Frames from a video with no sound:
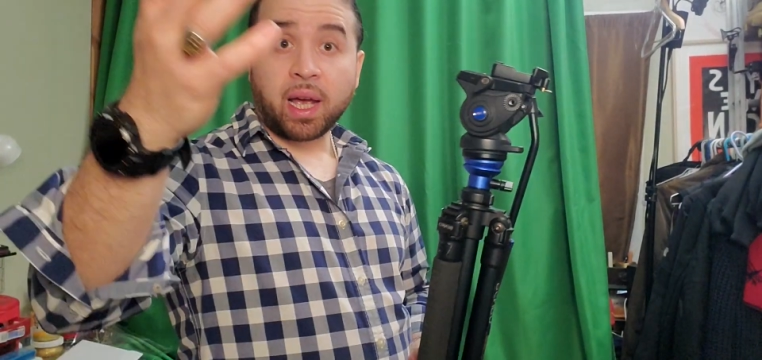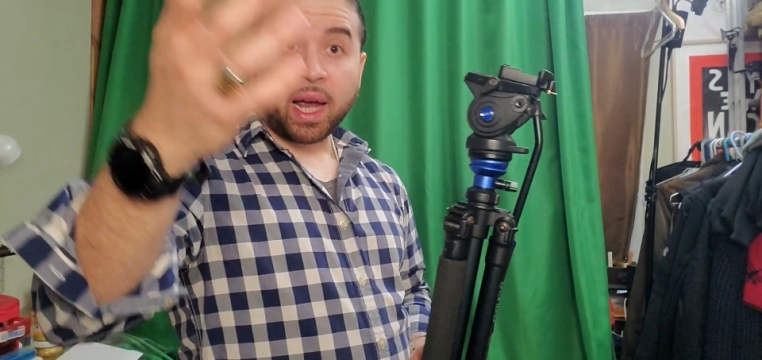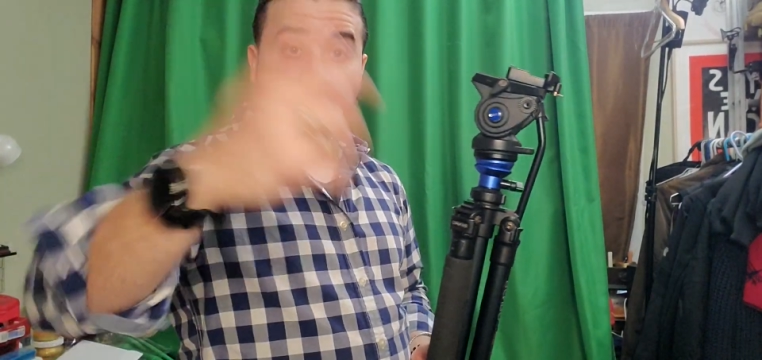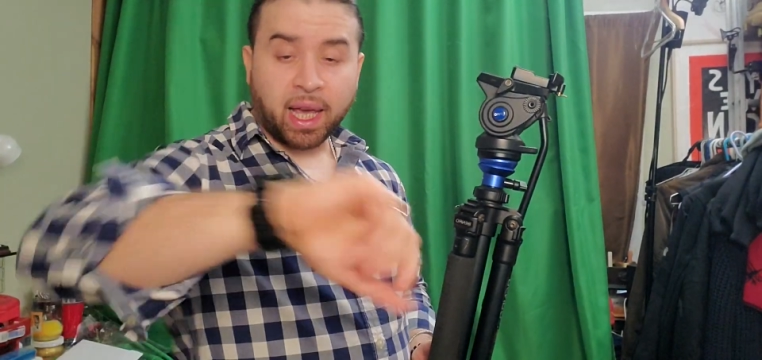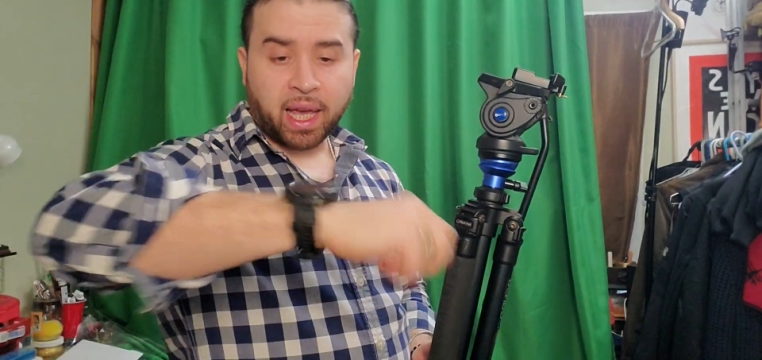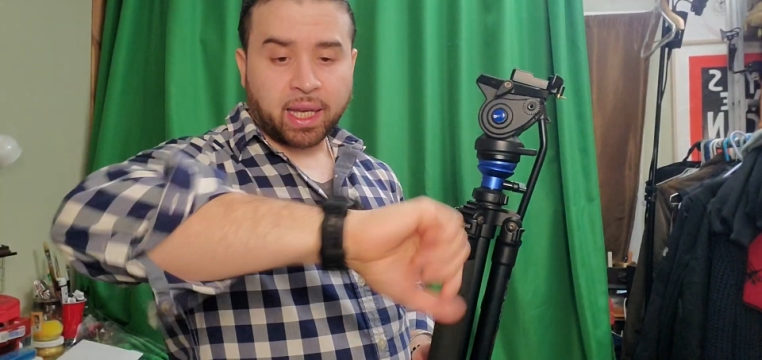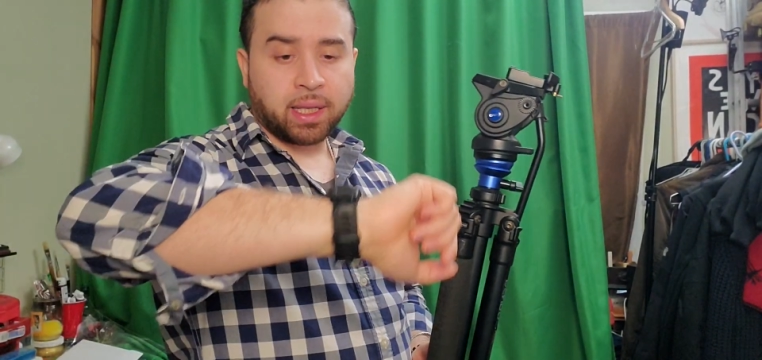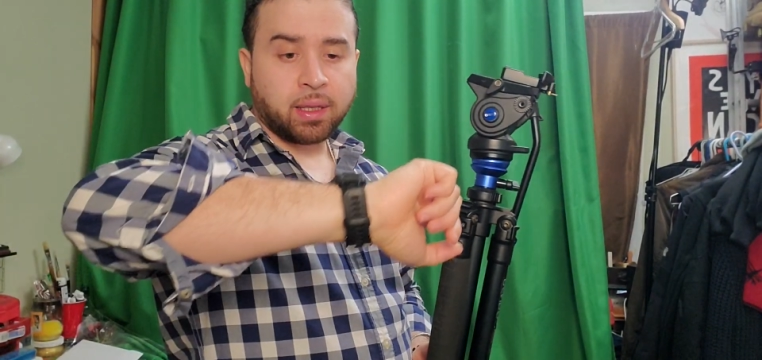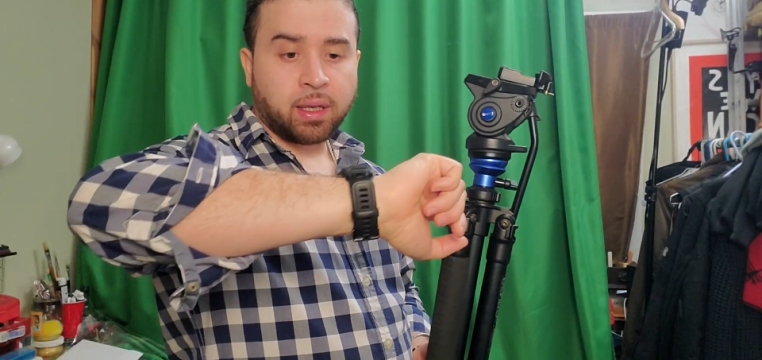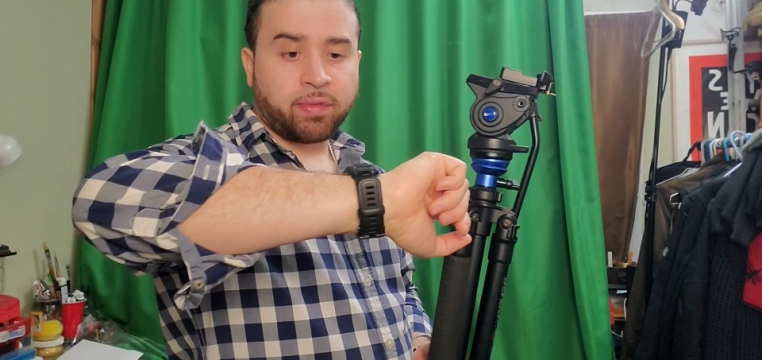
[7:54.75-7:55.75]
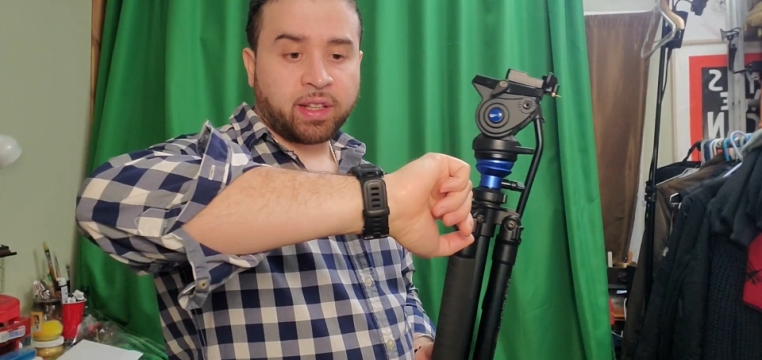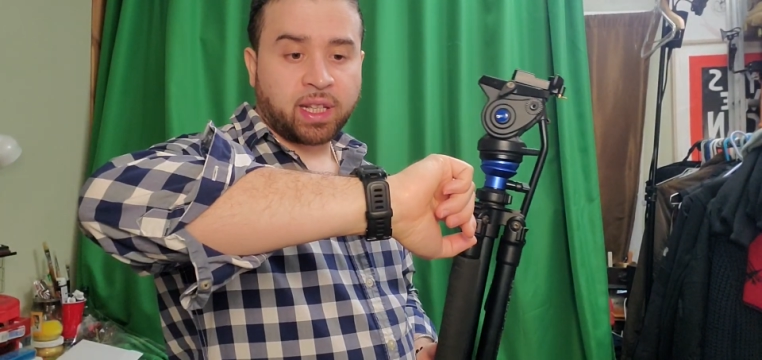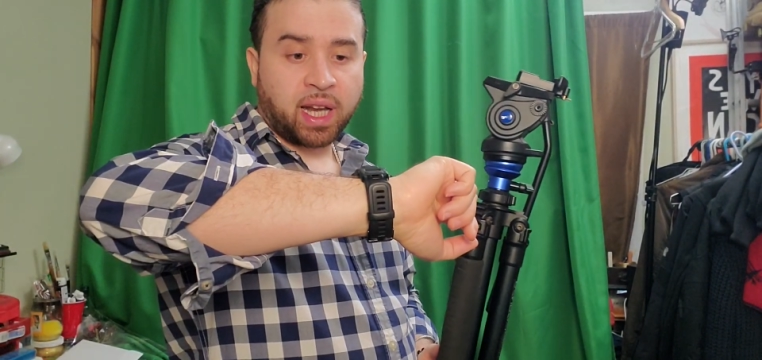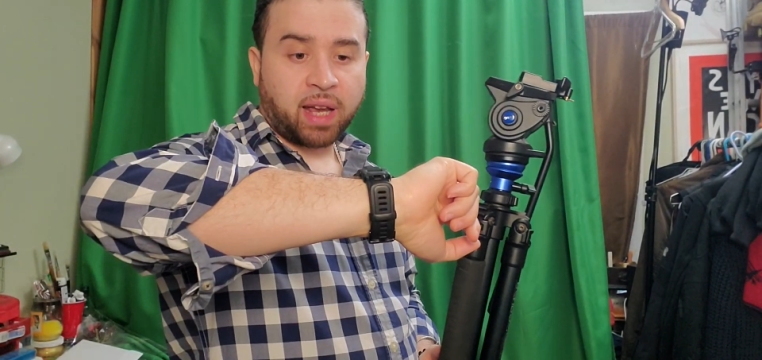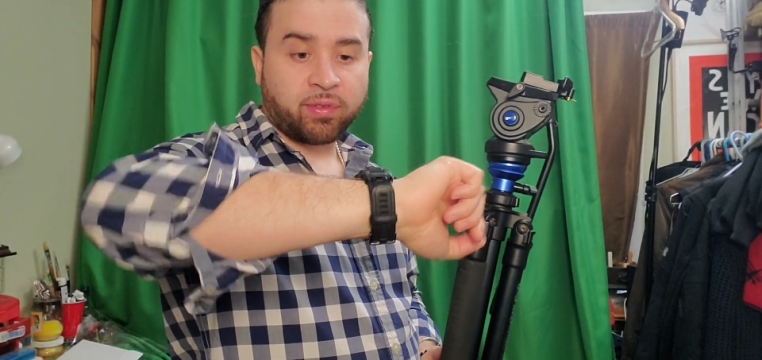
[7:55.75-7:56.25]
if I
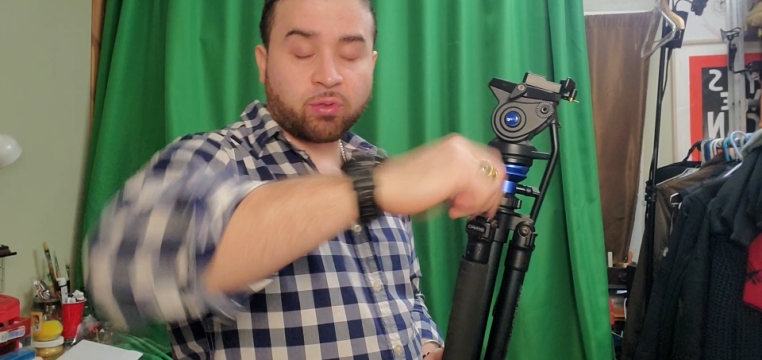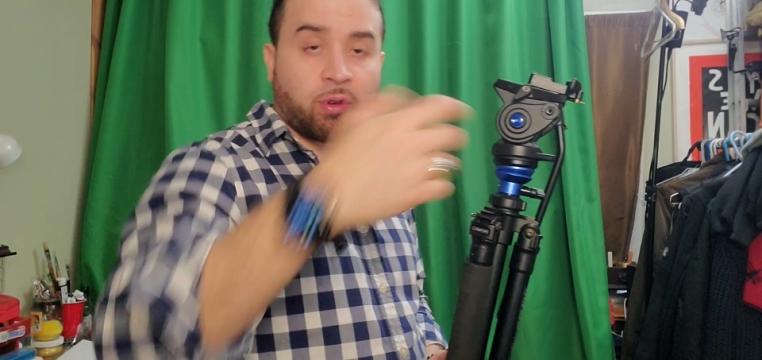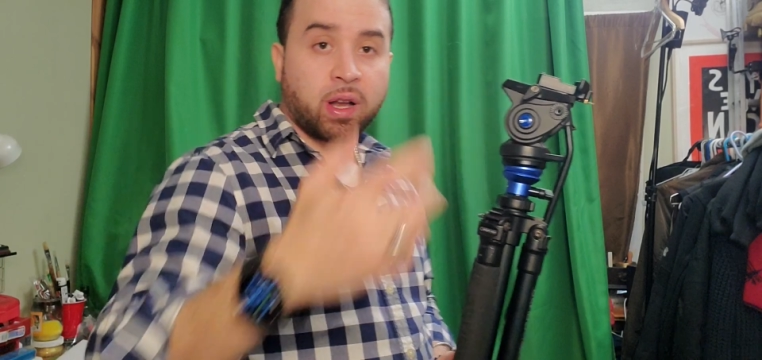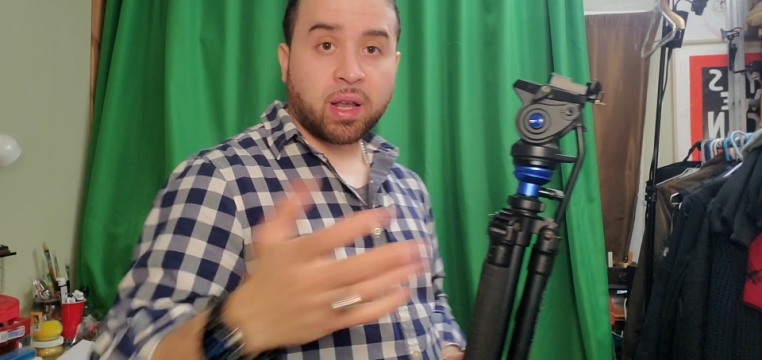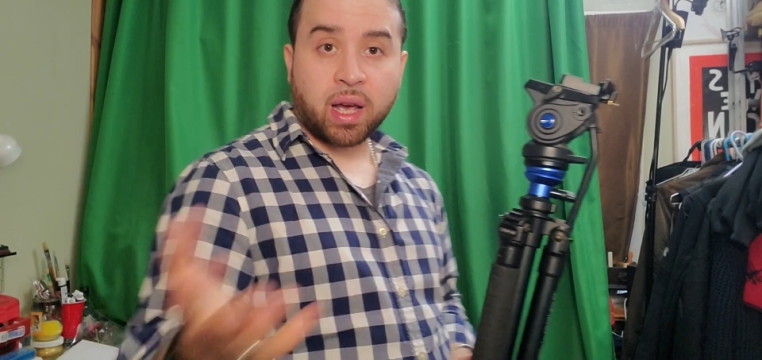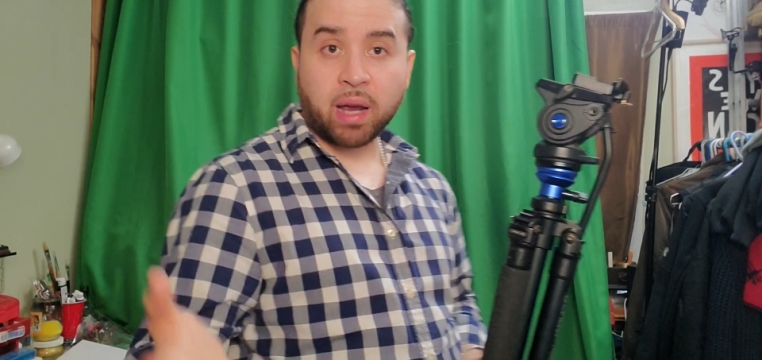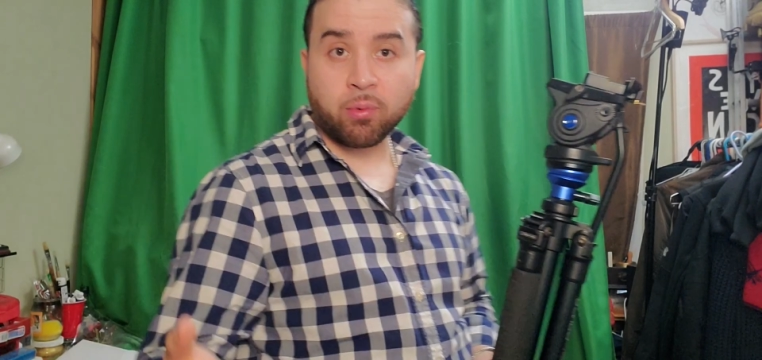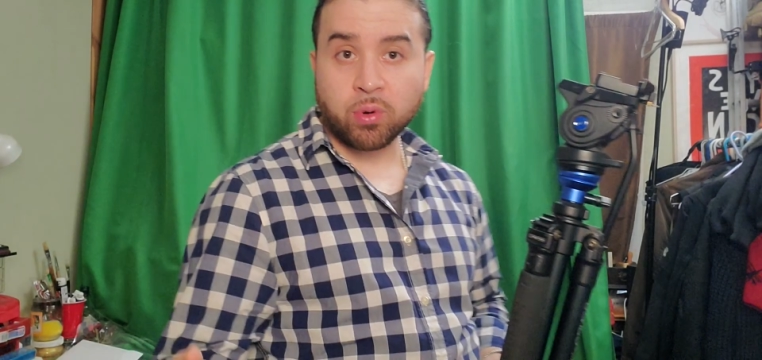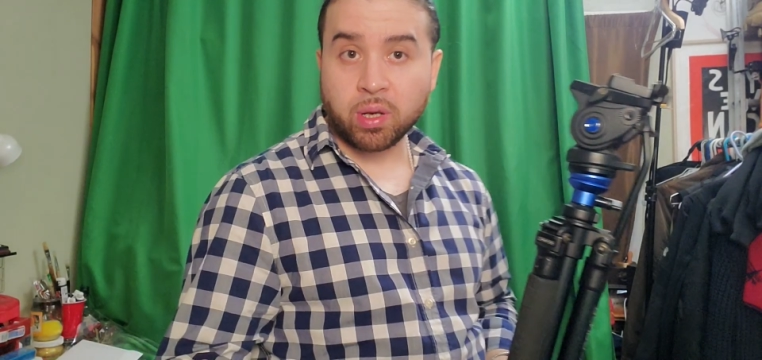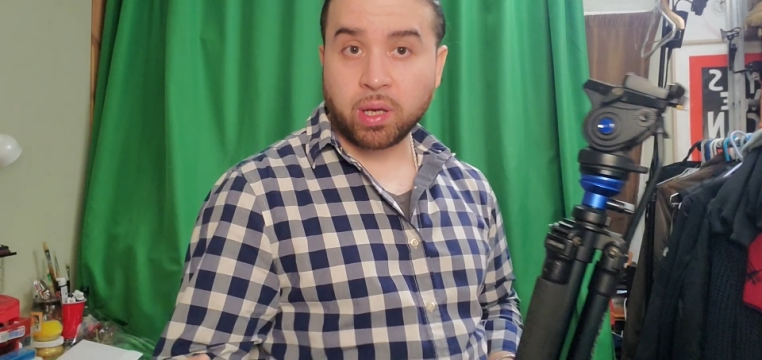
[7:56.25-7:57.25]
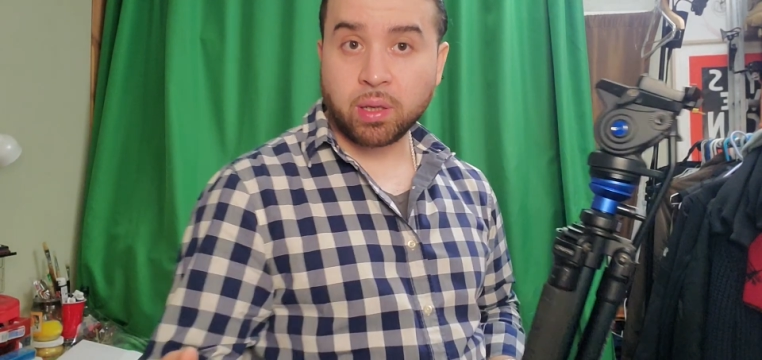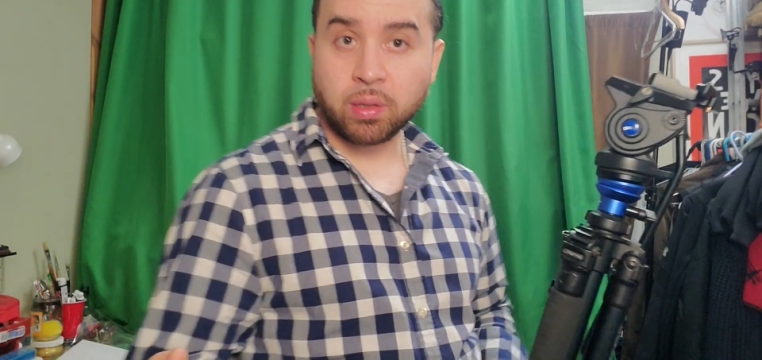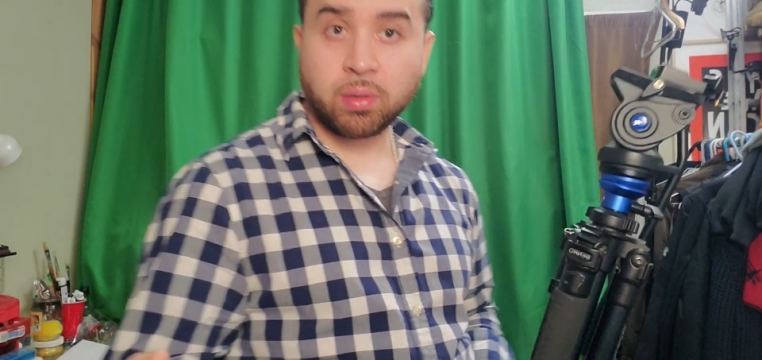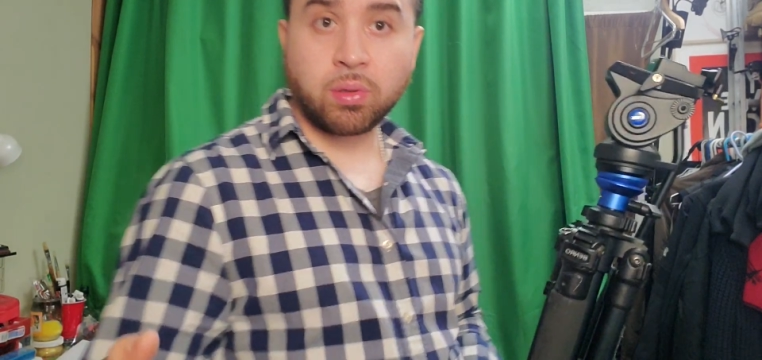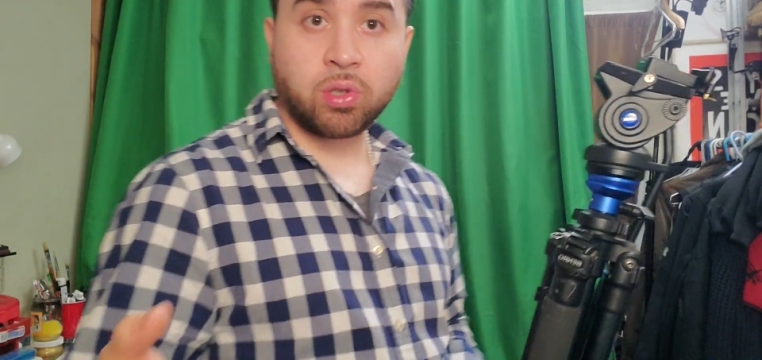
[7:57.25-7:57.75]
didn't have to run, I would
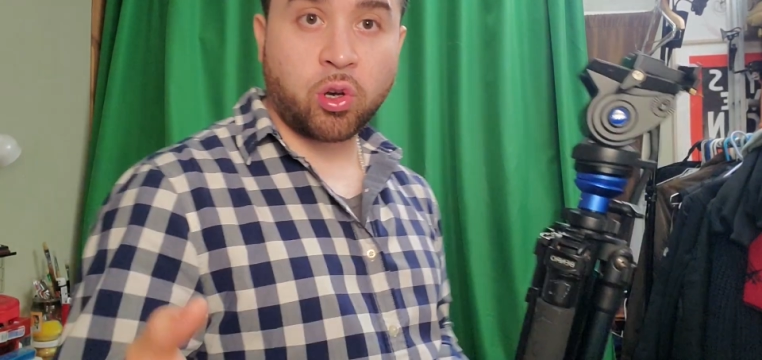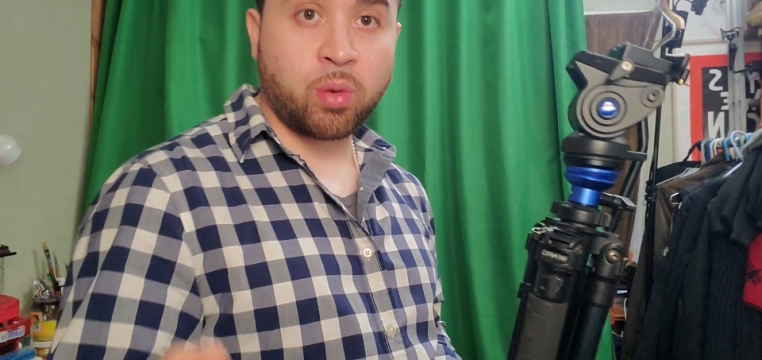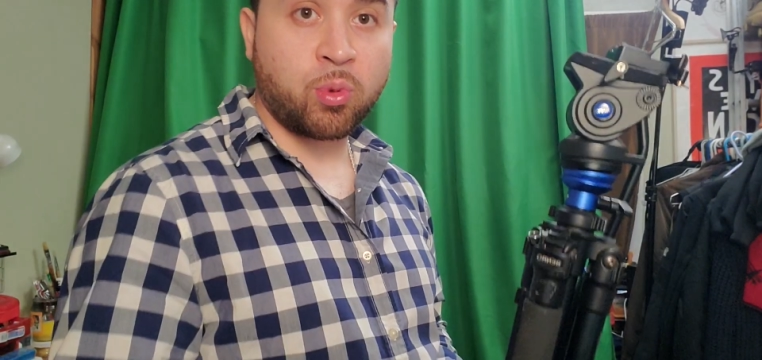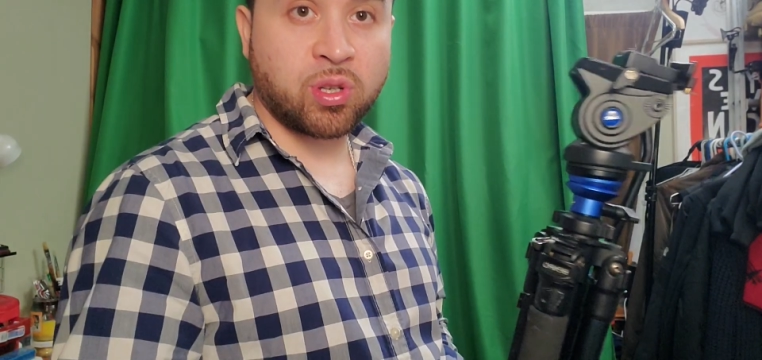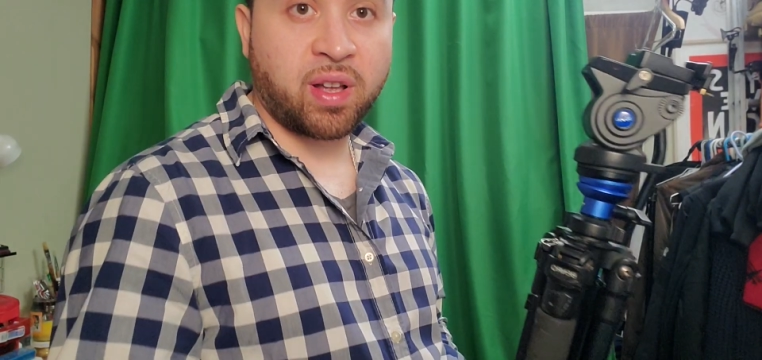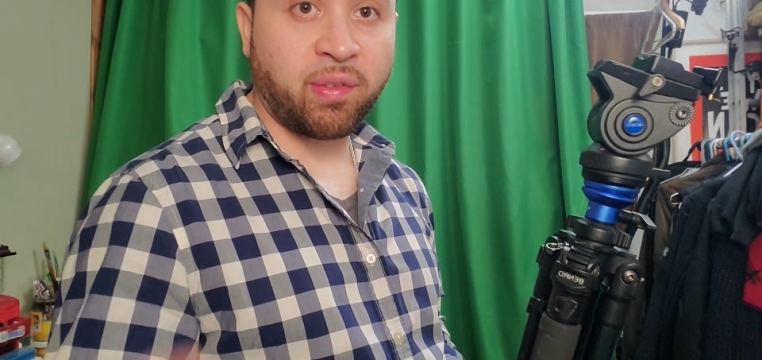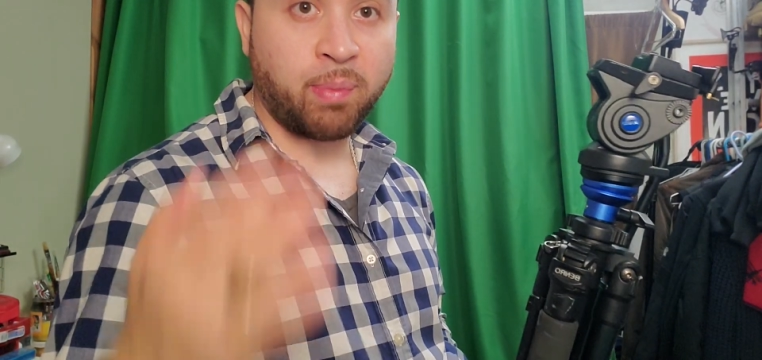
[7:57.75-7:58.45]
show you more stuff.